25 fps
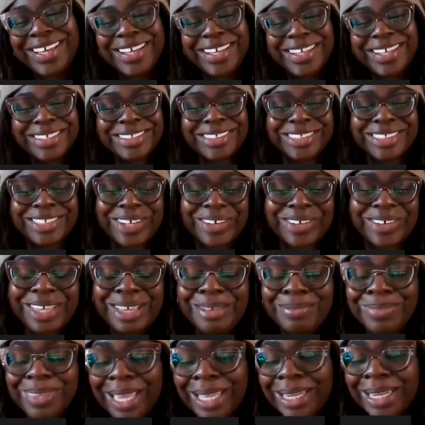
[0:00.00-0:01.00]
So
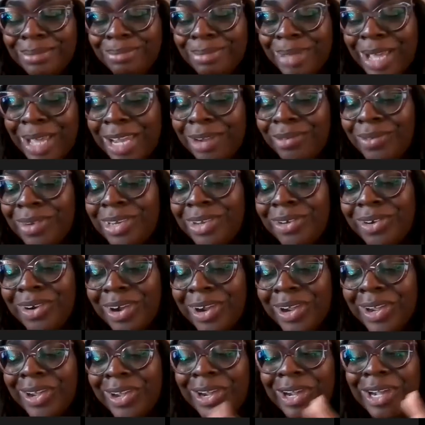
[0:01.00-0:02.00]
keep that in mind when you
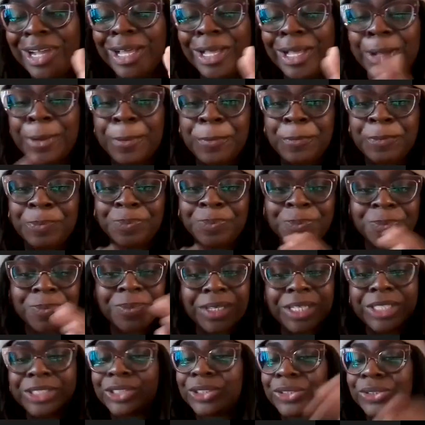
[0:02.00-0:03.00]
are
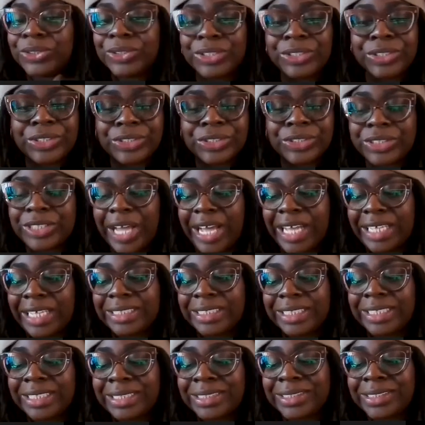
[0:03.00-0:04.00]
choosing your
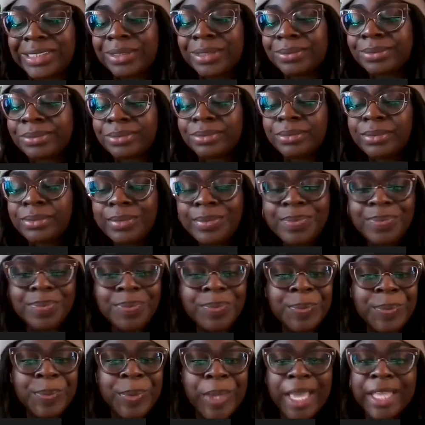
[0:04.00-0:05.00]
sauces.
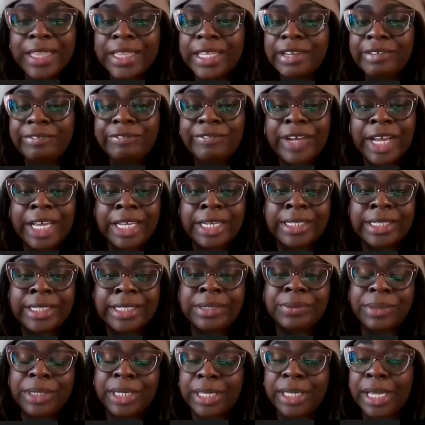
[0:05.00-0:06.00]
And then finally,
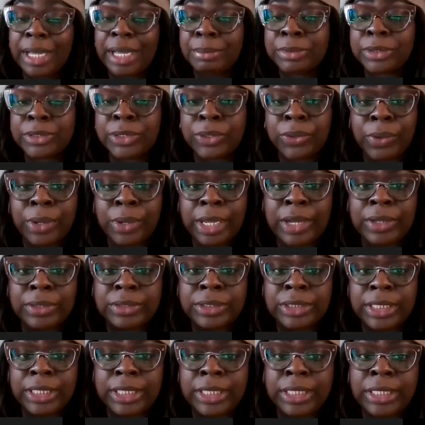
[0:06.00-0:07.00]
when it comes to going out
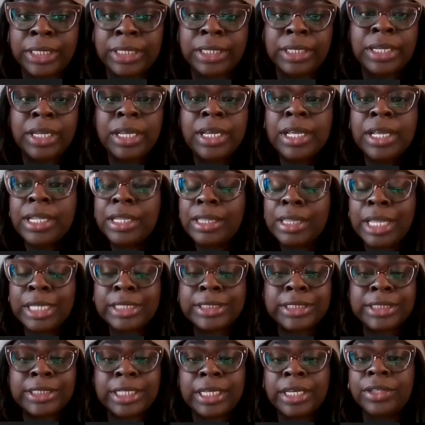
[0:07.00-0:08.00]
to eat,
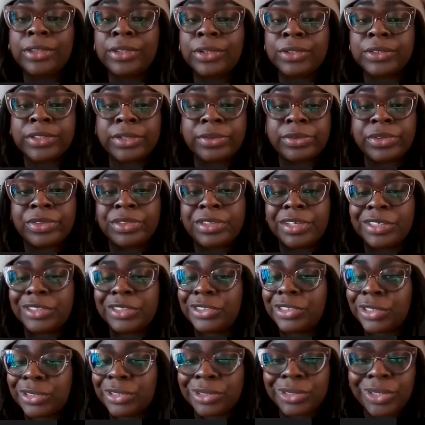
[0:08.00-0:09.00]
let's say those other things
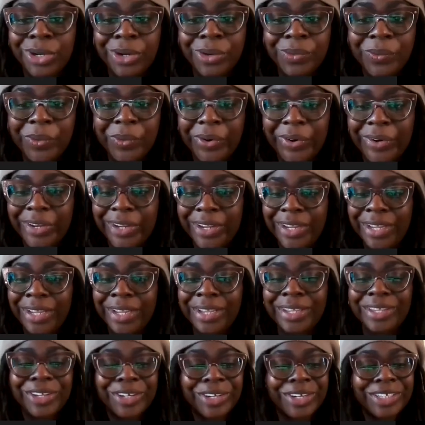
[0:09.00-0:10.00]
just aren't working.
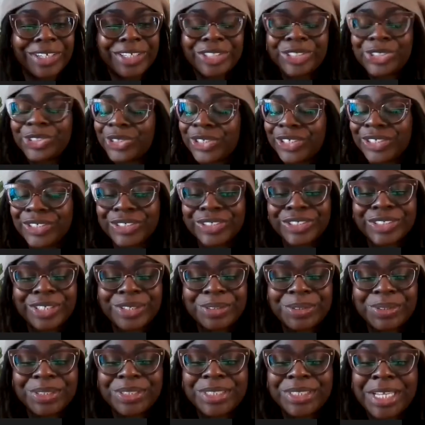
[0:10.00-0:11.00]
You're going to treat yourself
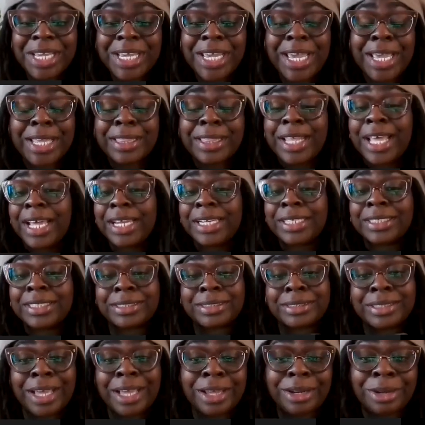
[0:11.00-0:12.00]
today, and that is
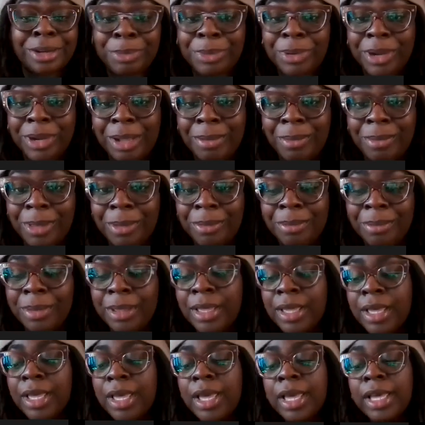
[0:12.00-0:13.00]
not a problem.
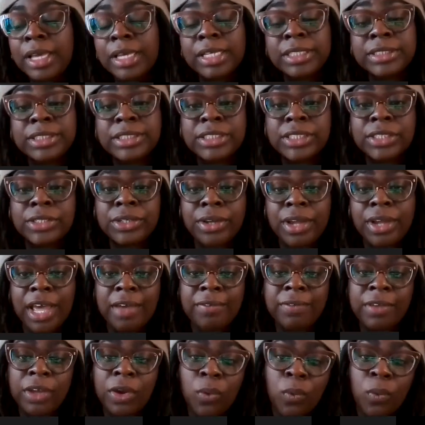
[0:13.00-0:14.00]
Consider
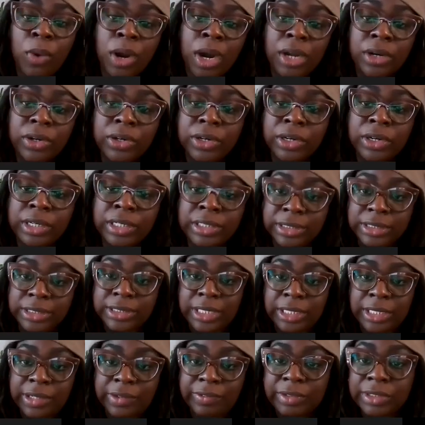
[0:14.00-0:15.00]
having water
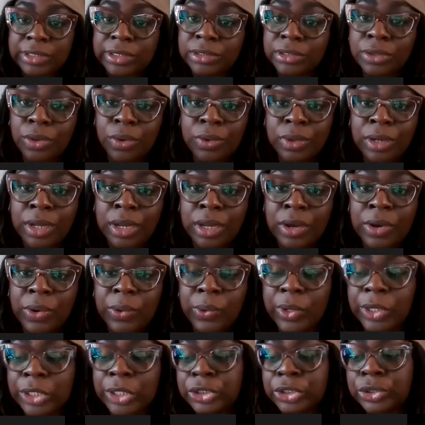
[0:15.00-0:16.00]
instead of a soda
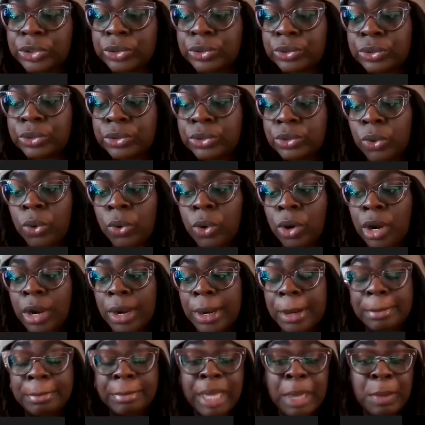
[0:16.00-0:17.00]
or a juice,
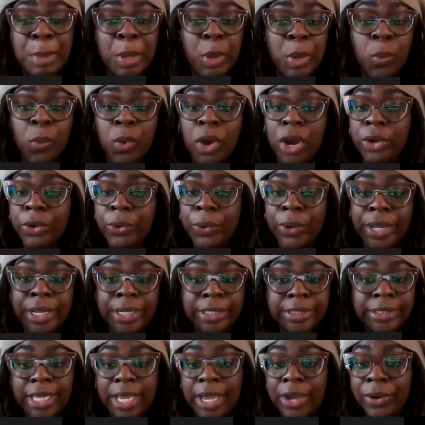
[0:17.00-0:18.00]
or maybe watering
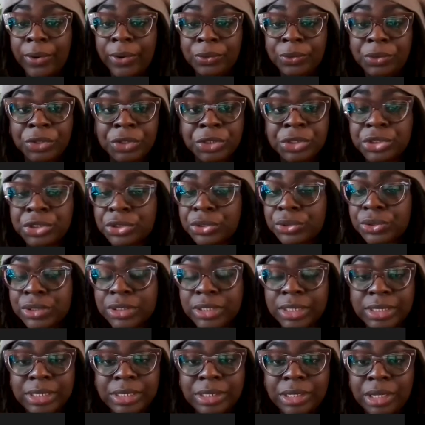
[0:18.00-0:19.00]
down your juice a
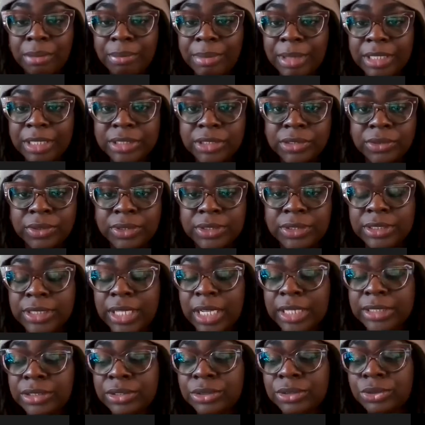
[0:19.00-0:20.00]
little bit so it's
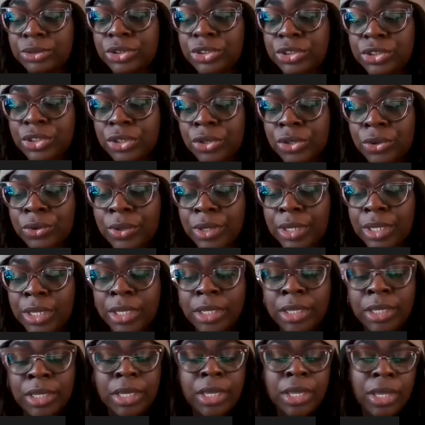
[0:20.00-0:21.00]
not so sugary.